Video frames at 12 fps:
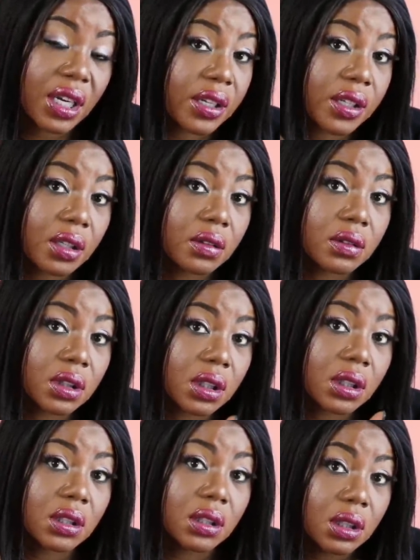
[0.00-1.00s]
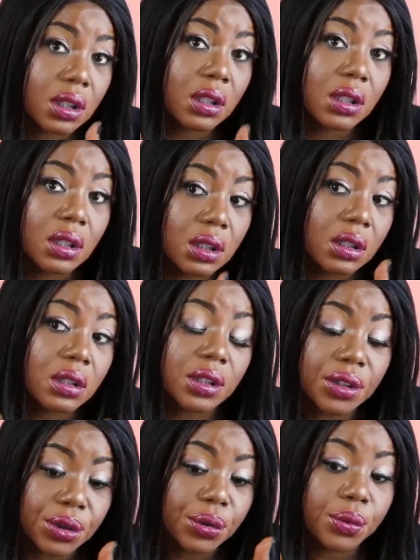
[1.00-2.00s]
Y'all know the
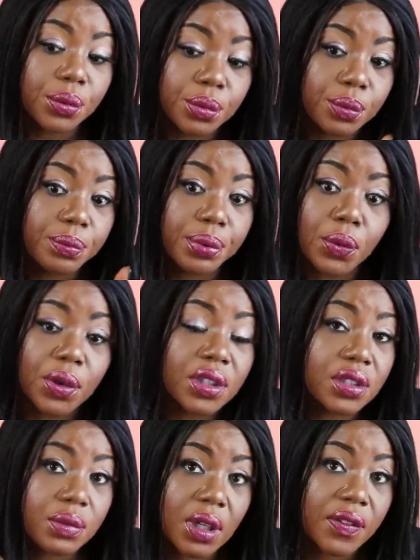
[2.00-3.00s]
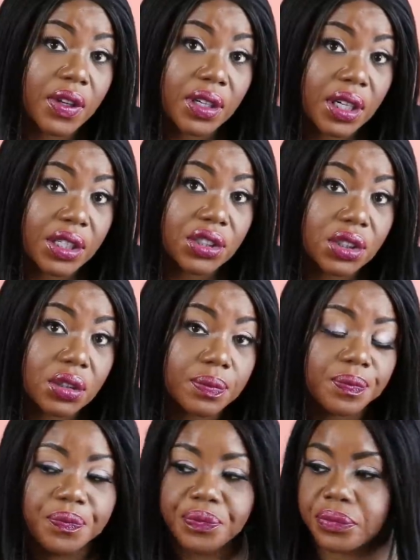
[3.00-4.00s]
the new Born This Way
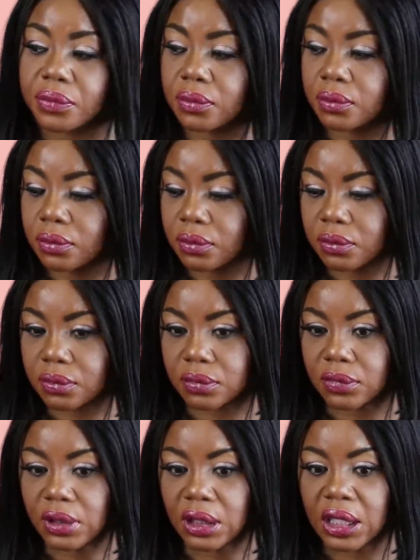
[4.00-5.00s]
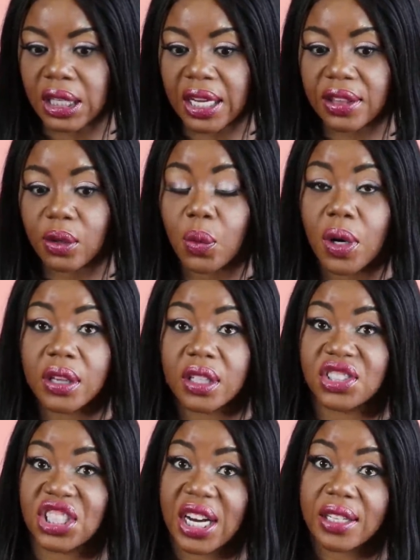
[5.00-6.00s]
foundation. And I, the one,
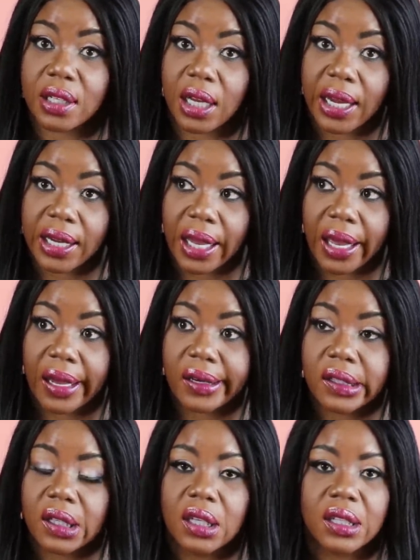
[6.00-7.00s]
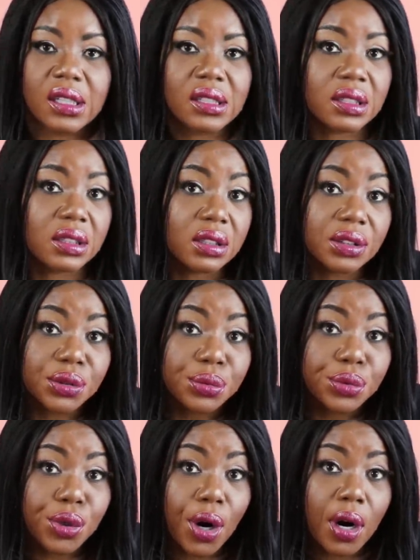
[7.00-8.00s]
the shade that I got is a little
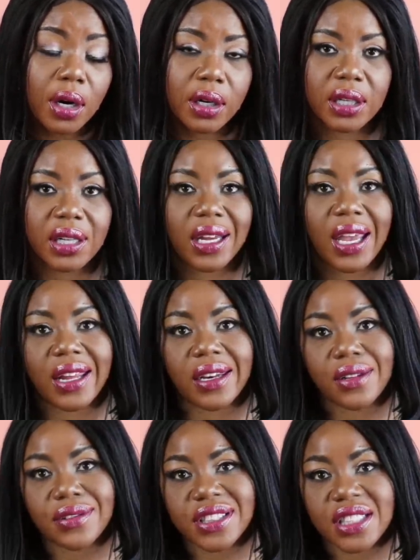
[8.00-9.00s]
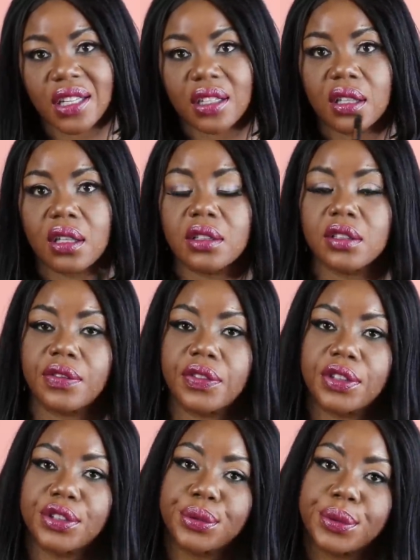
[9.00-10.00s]
too dark. And they had it on sale at Ulta
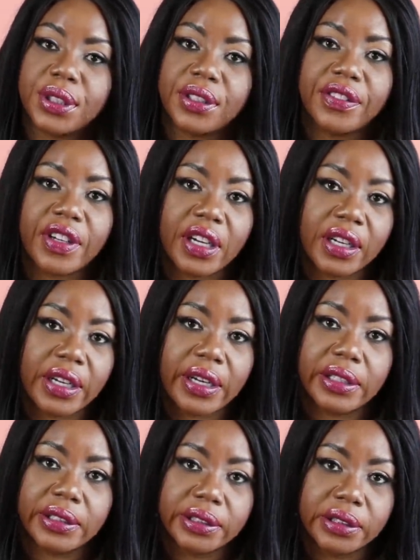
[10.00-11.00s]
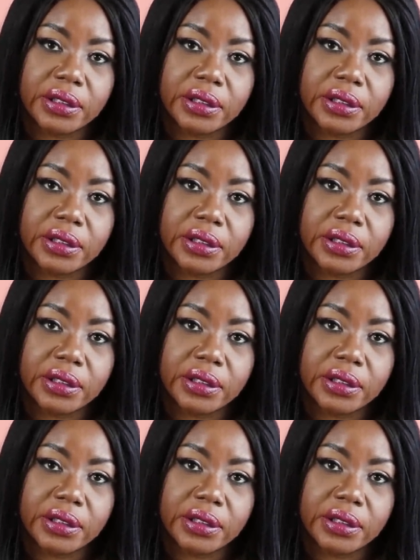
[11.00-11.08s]
for $25.